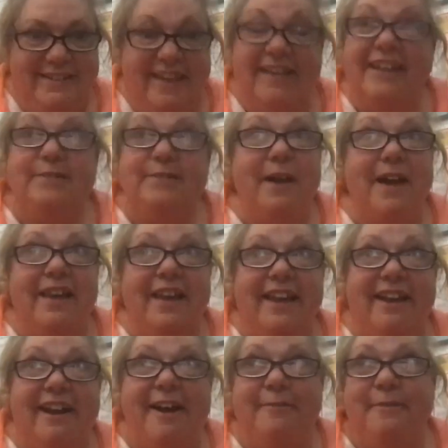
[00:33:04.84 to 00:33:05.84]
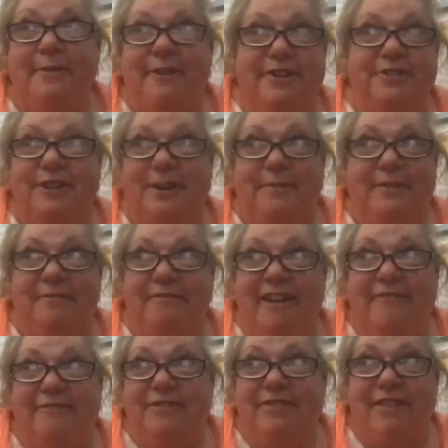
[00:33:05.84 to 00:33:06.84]
And that's why I like aquaculture. I would have
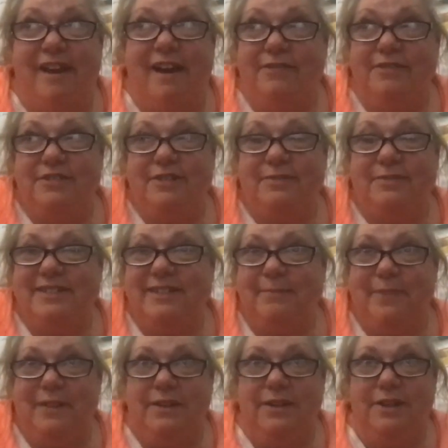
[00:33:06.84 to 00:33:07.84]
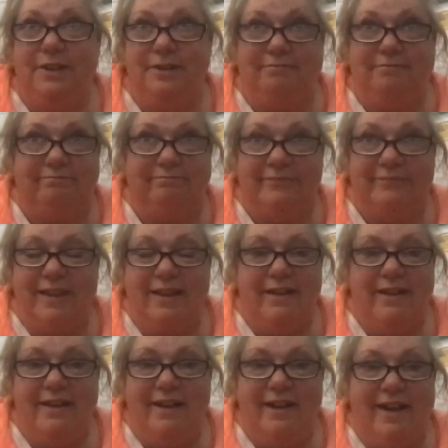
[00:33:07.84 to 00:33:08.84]
never thought there's always something new.
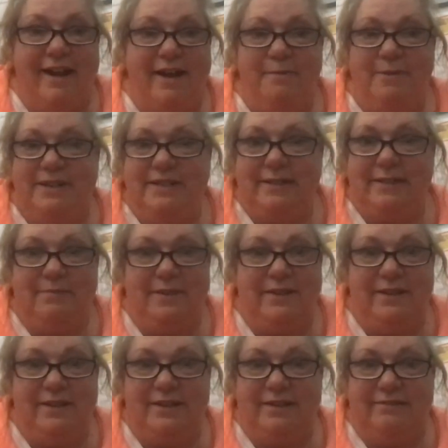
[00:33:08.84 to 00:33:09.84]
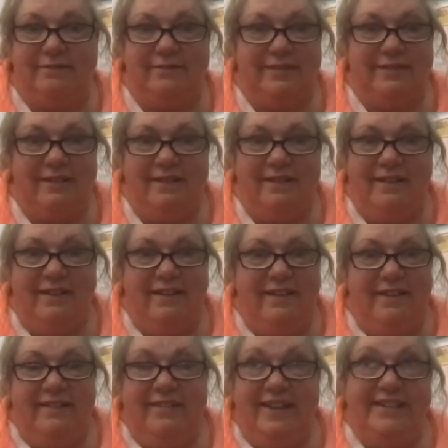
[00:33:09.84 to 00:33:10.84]
Always something new.
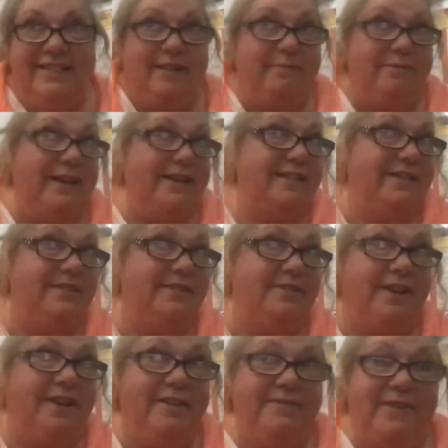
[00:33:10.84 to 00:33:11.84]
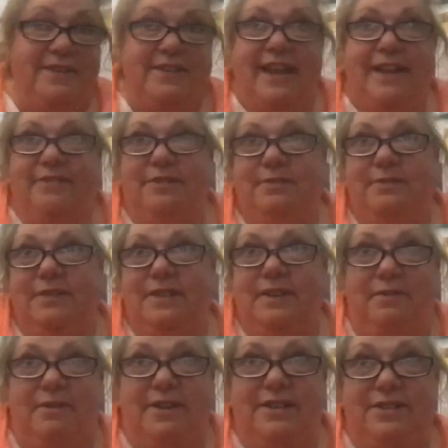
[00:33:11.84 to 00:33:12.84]
Like I said, raising the crayfish, now doing the
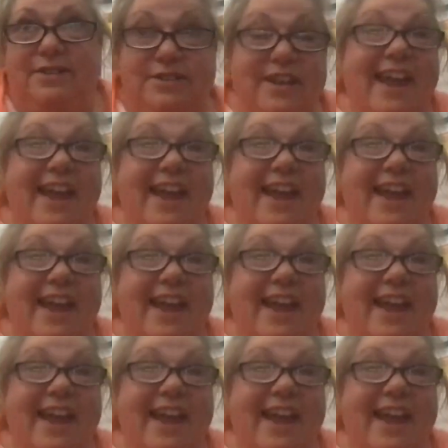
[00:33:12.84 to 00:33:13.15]
oysters.